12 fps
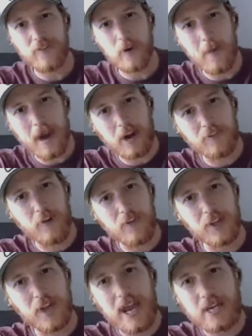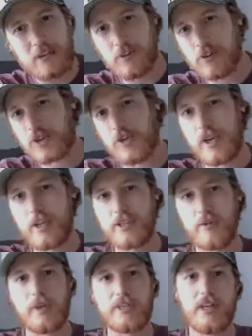microphone for the day. Do tune in to
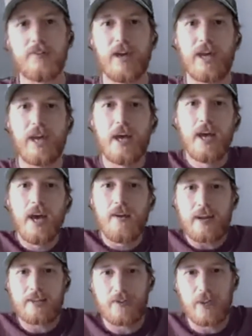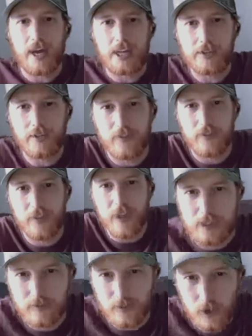ReTV in the next few days for the next
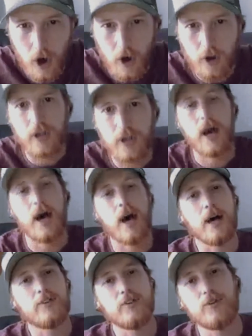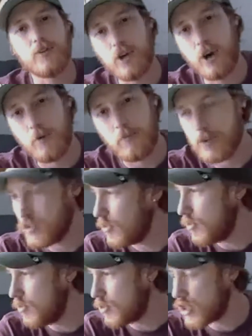vlog. Do come to
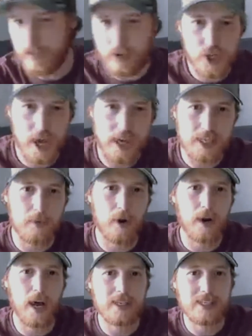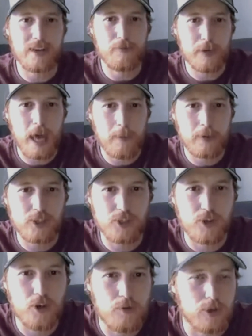Shuffle and Shake tomorrow night, 7 PM on
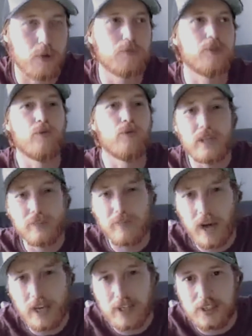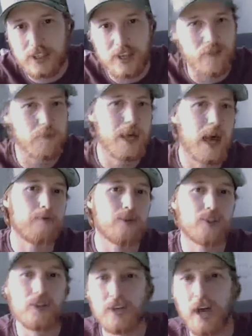Zoom. Come to Redefine, 7 PM
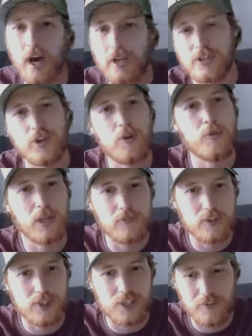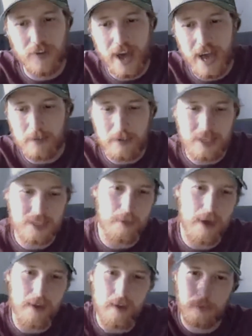Sunday night on Zoom. We'd love to see you there. In the meantime, have
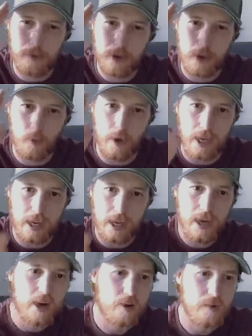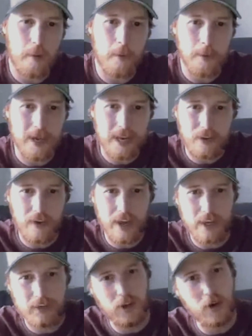a brilliant week. Remember, be an
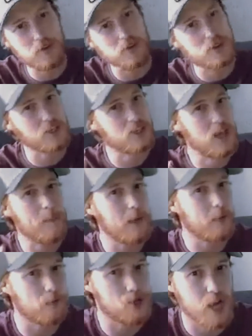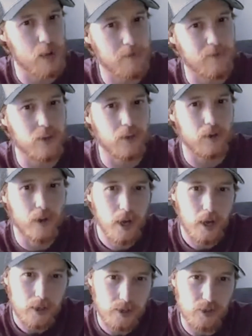innovator. Don't just accept people's shape for you.
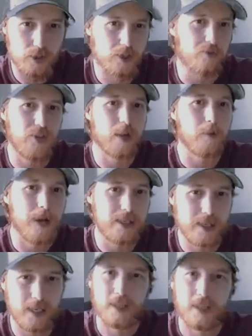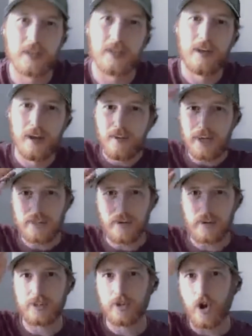Do something amazing. Thanks, folks.
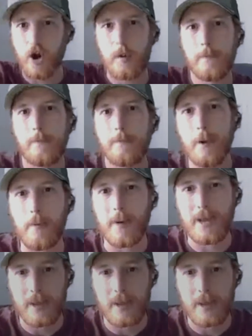Bye-bye-bye.